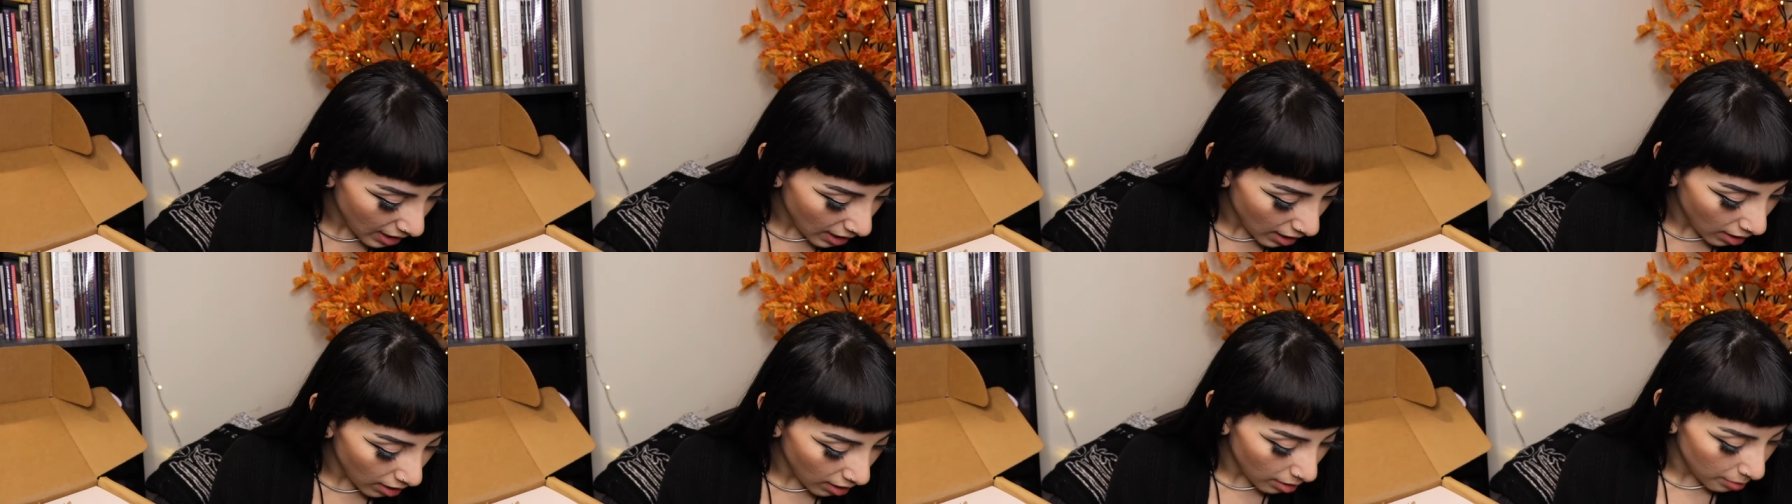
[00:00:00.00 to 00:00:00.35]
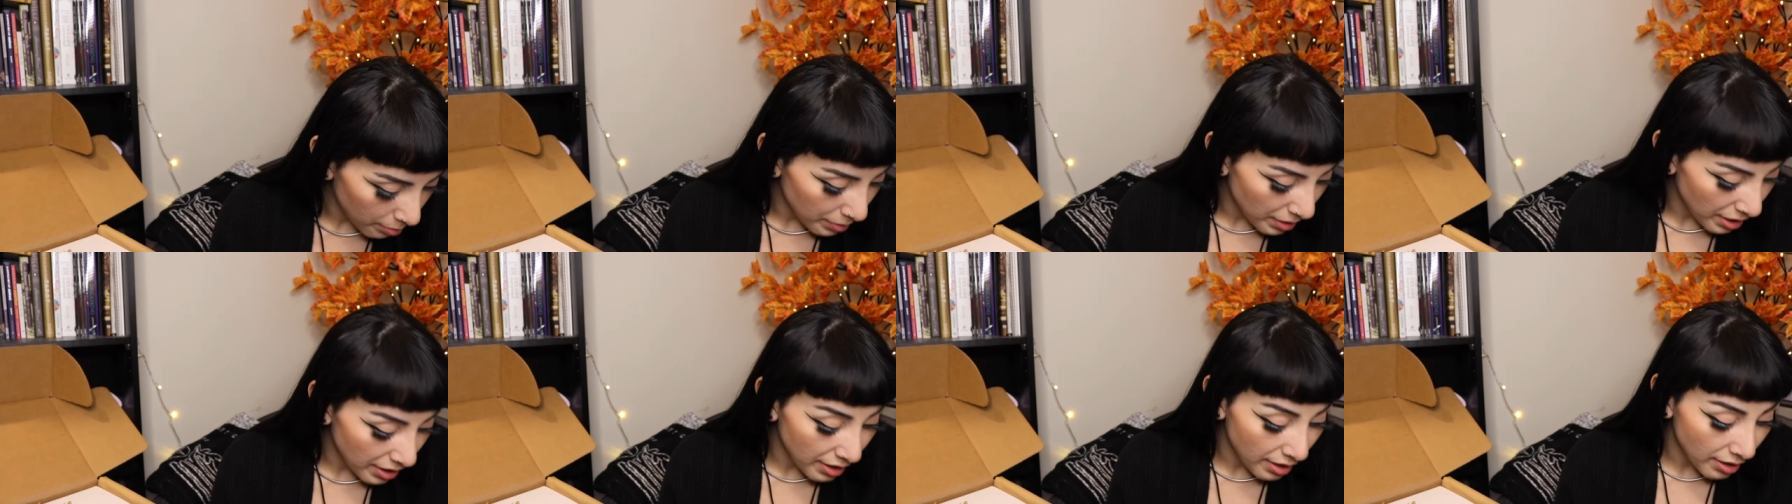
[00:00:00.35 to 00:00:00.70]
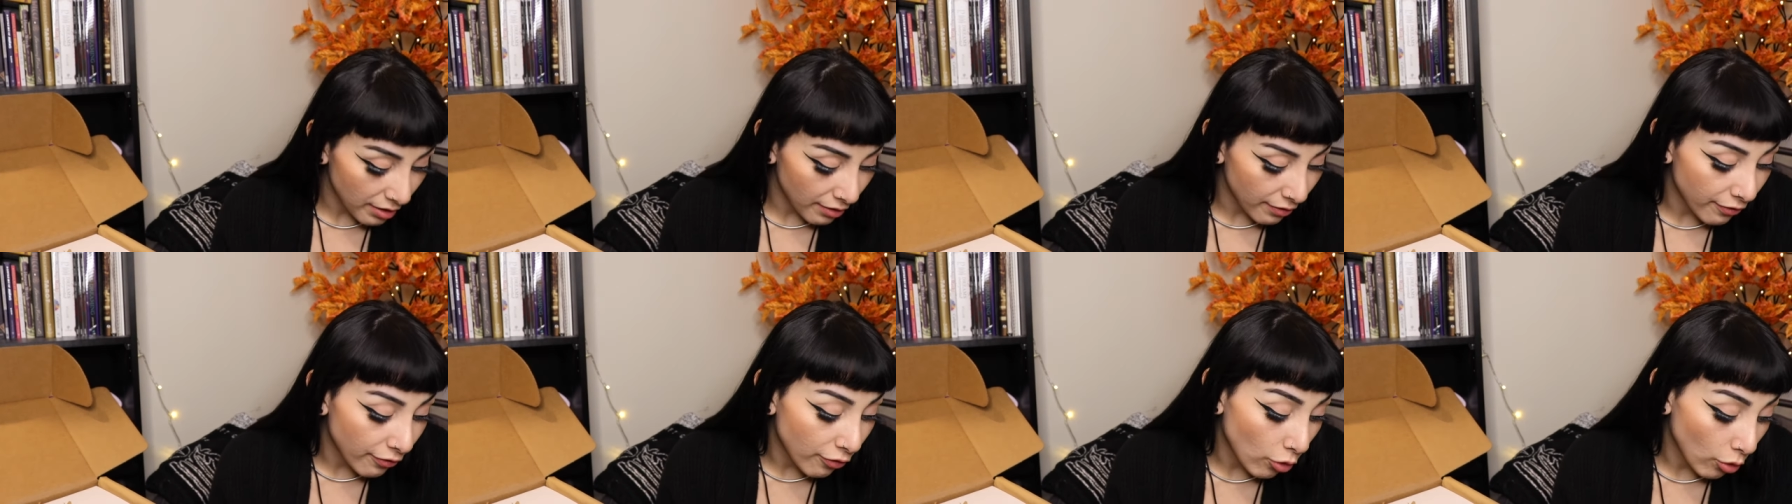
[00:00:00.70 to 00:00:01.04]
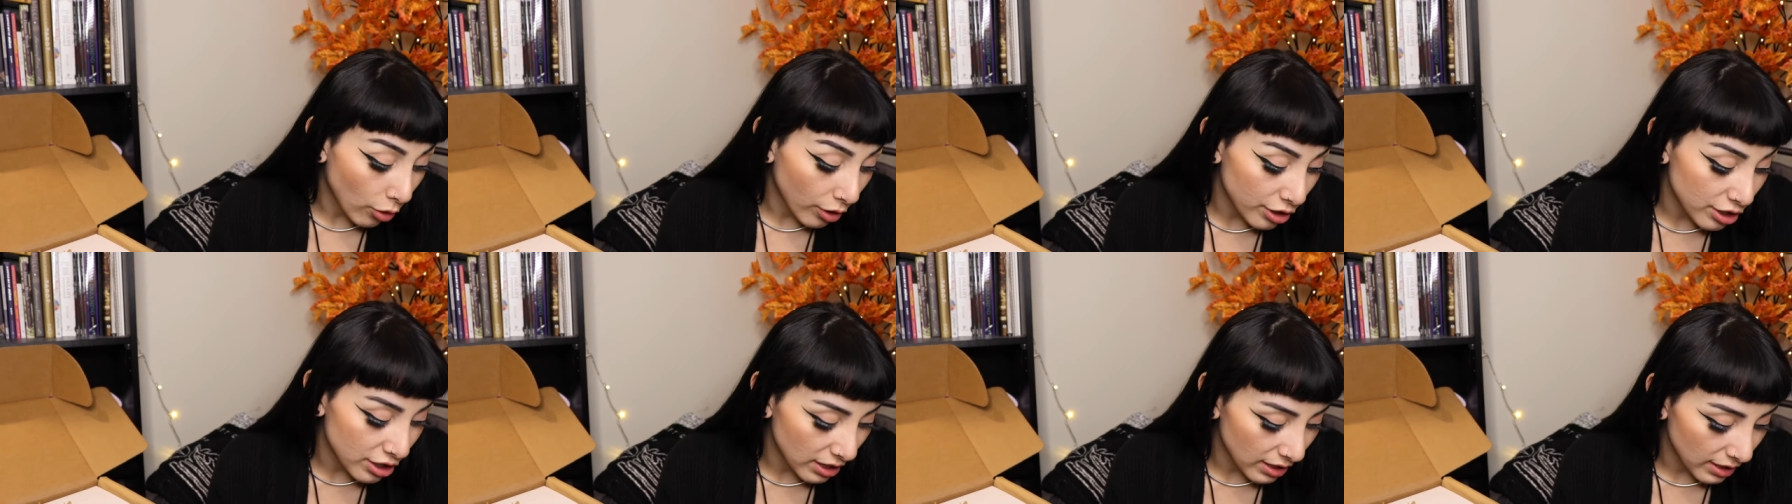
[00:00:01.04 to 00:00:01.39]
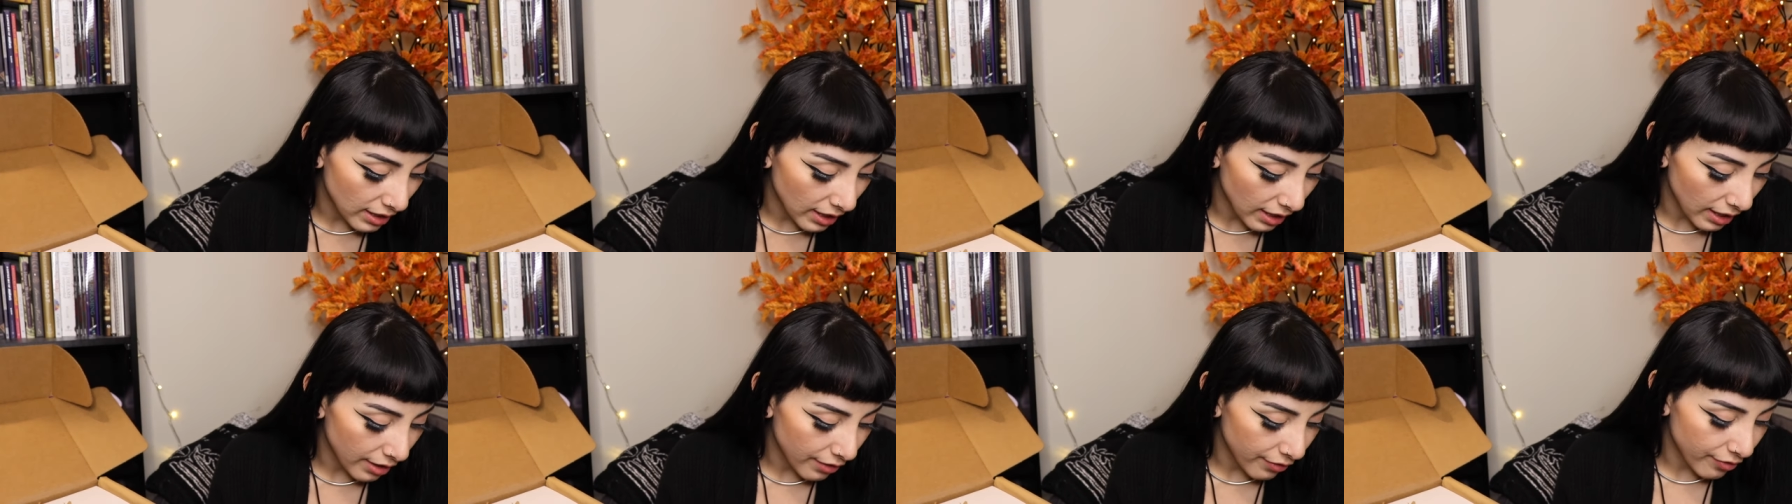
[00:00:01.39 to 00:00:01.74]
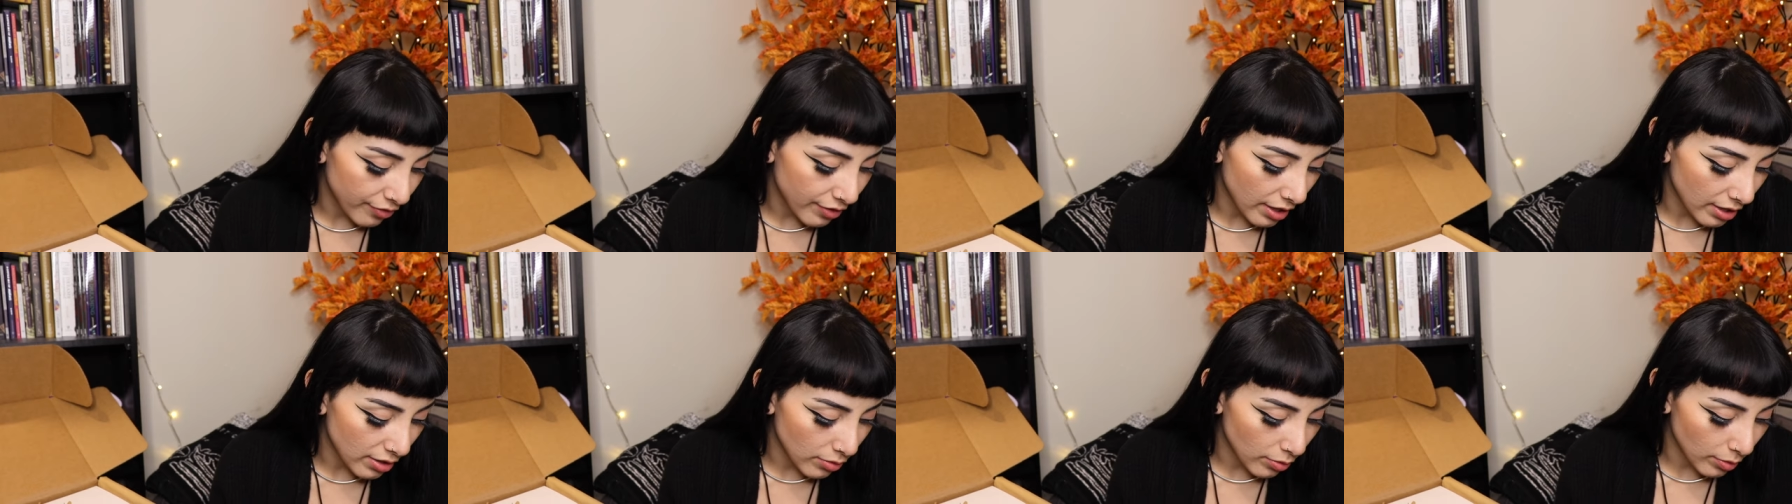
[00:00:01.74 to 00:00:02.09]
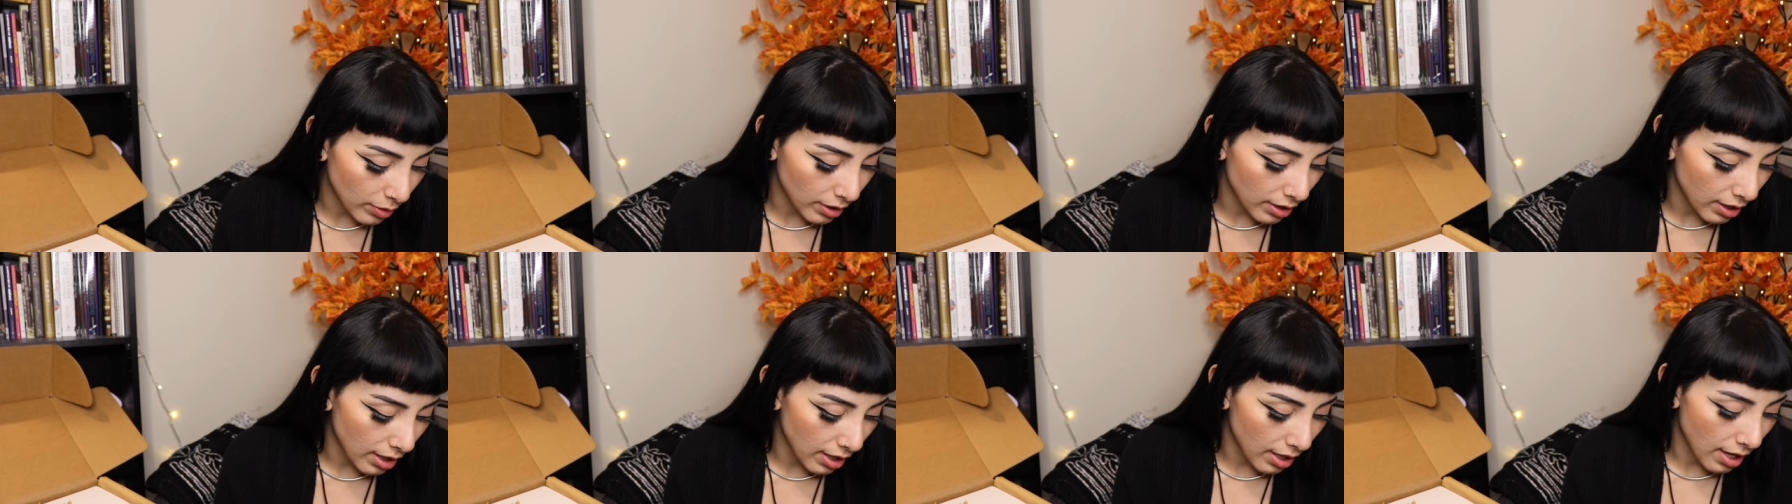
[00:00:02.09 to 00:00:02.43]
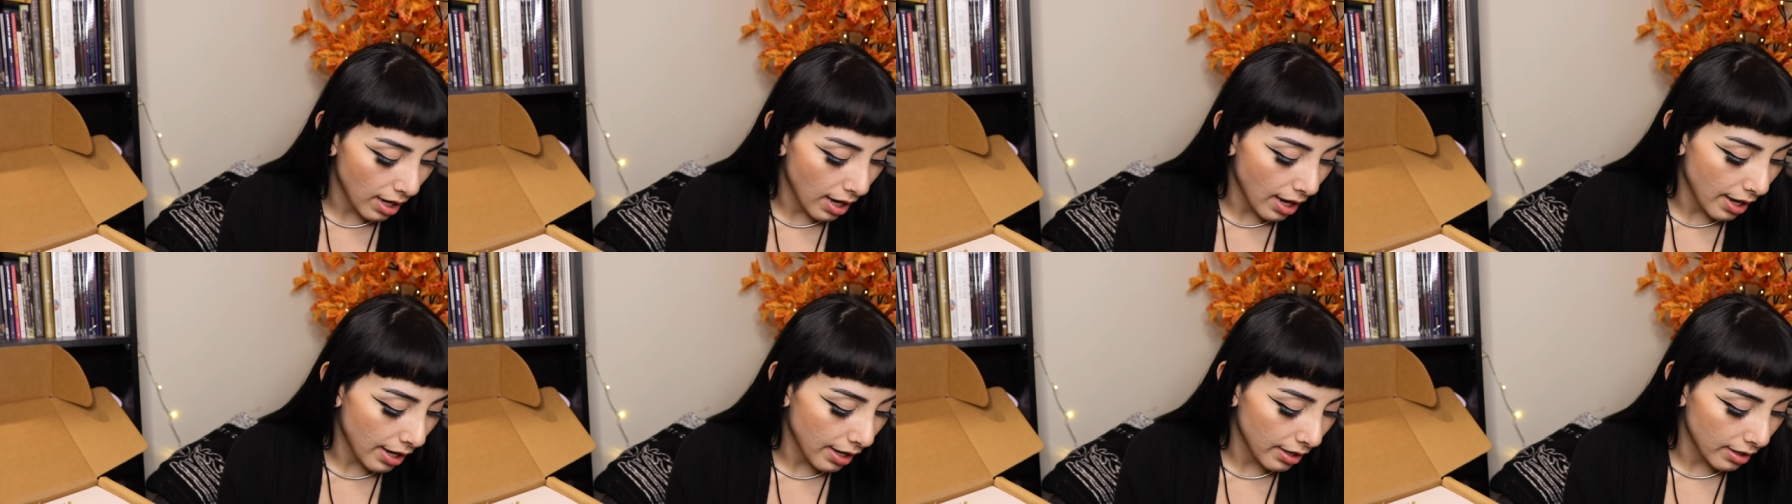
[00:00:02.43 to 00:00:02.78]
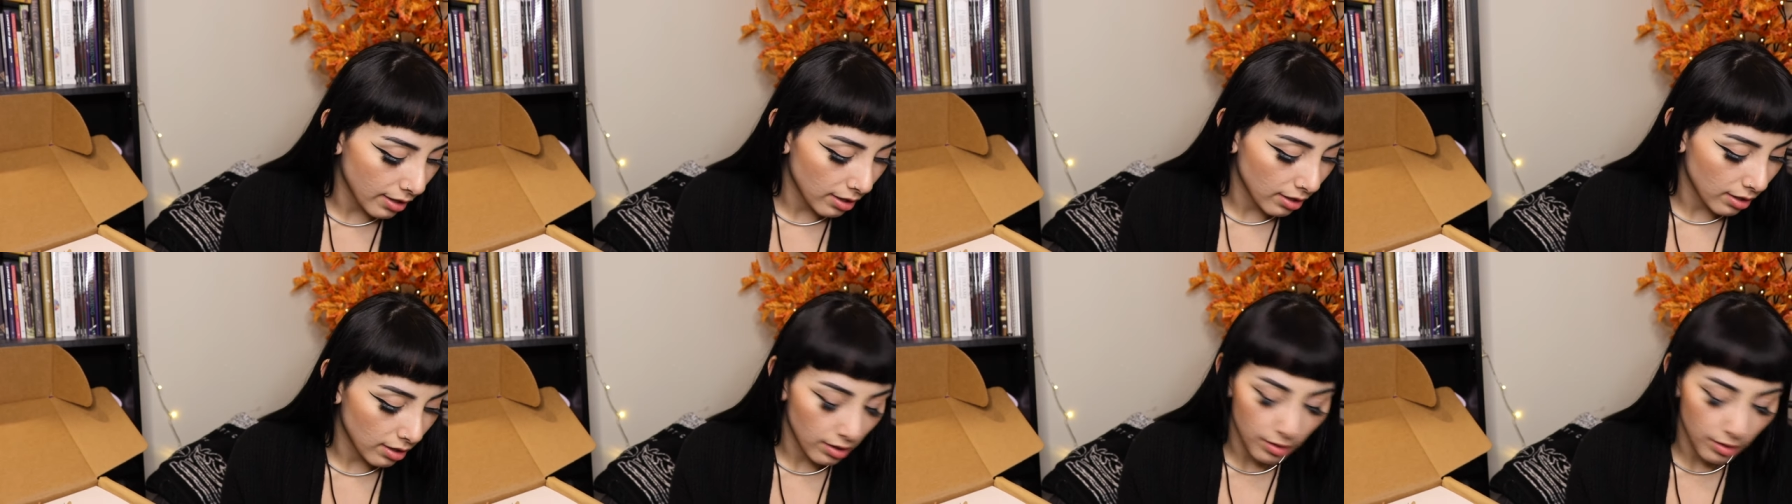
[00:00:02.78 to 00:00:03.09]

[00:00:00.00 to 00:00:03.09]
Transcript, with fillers: Um, and then the foraging knife, that's what they had